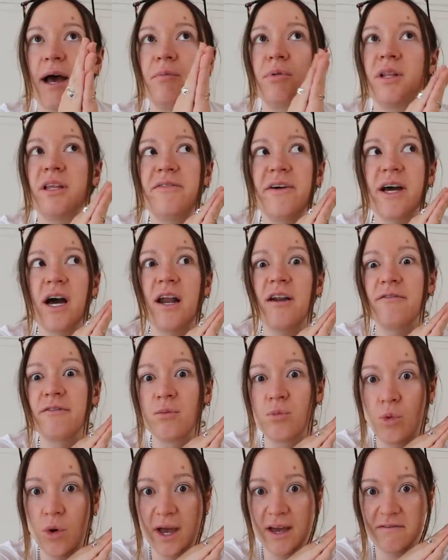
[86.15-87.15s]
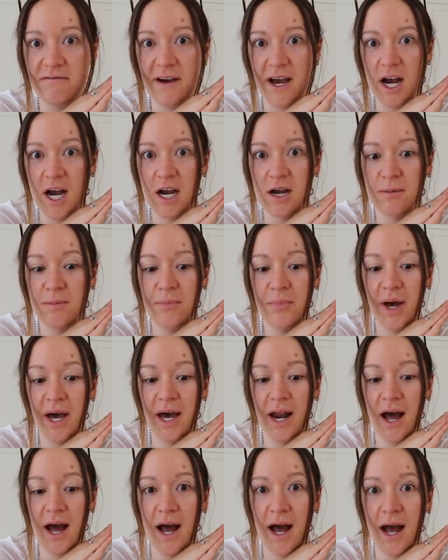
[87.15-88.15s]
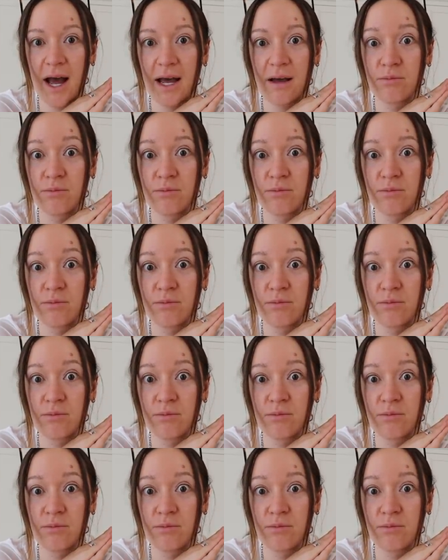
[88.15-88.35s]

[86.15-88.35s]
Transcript: I believe I got it from Wayfair, but I